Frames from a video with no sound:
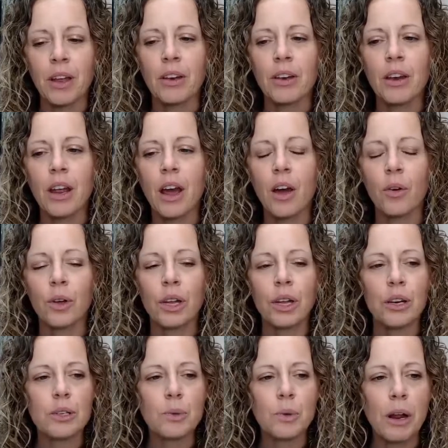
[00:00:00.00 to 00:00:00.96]
Now,
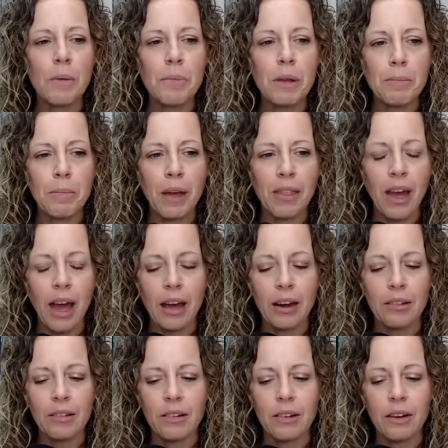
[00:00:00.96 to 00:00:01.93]
here's what I mean by that.
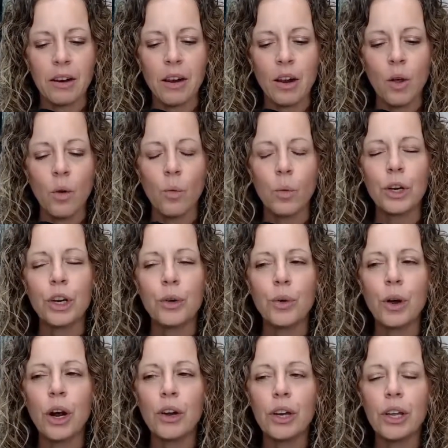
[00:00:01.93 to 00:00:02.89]
When you
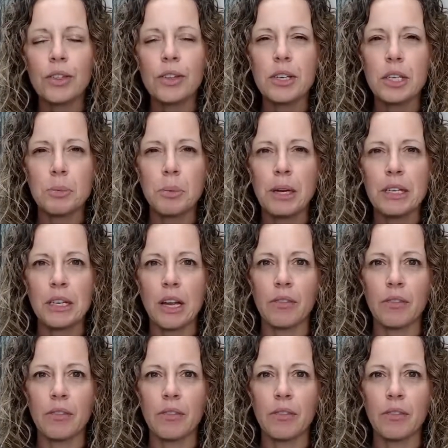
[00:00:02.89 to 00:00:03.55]
are in this space